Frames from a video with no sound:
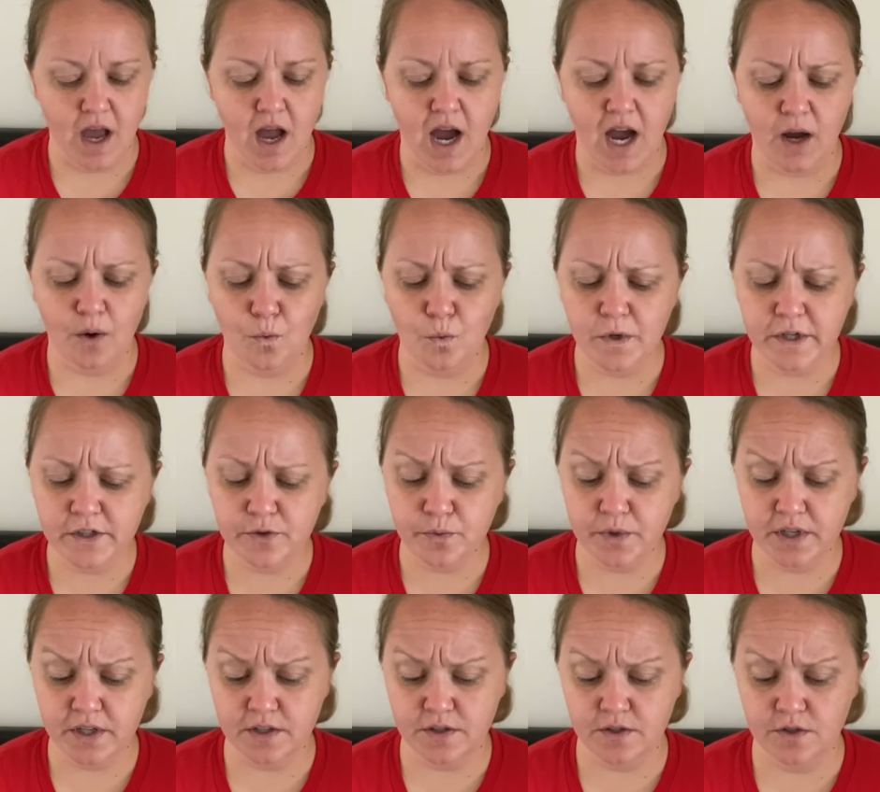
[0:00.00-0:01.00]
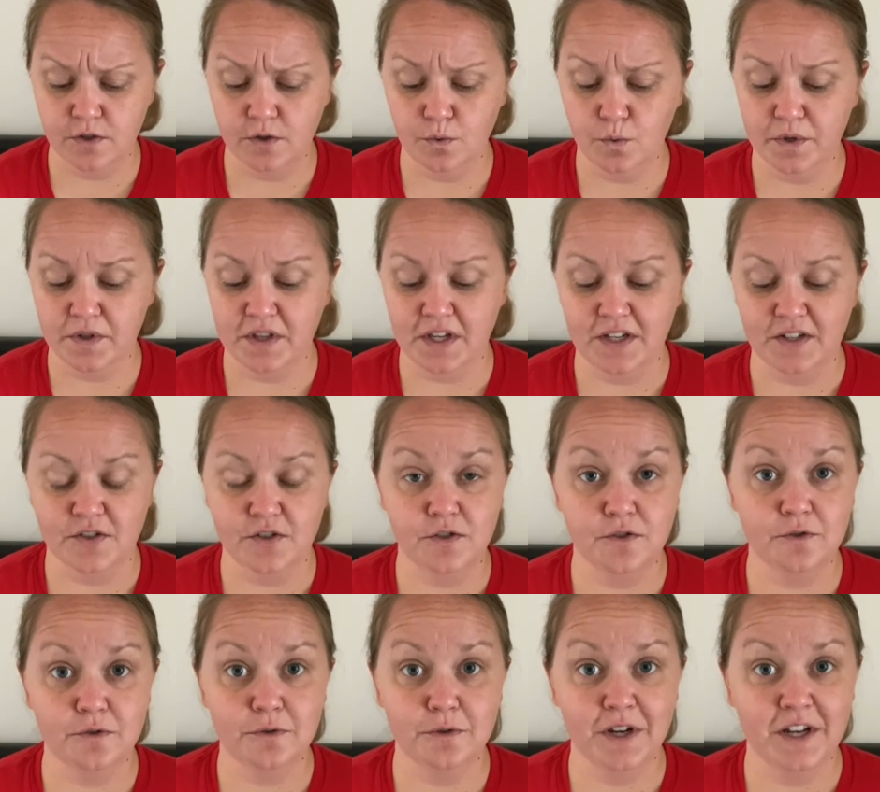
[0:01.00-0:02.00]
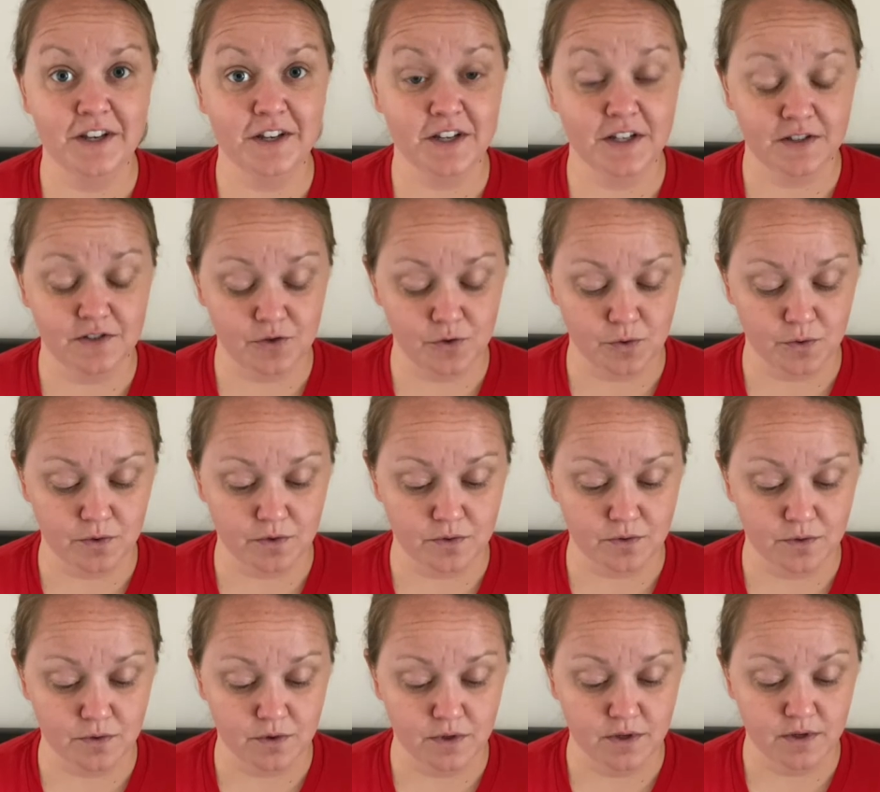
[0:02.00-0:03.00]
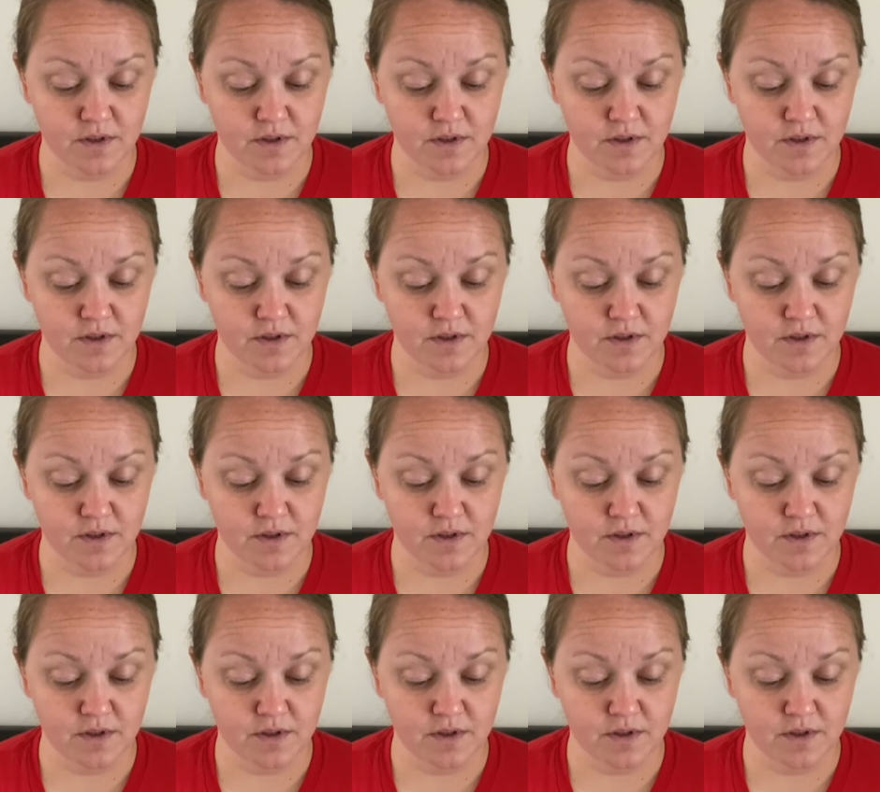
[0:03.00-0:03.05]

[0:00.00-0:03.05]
I wish we could do what they do in Katroo.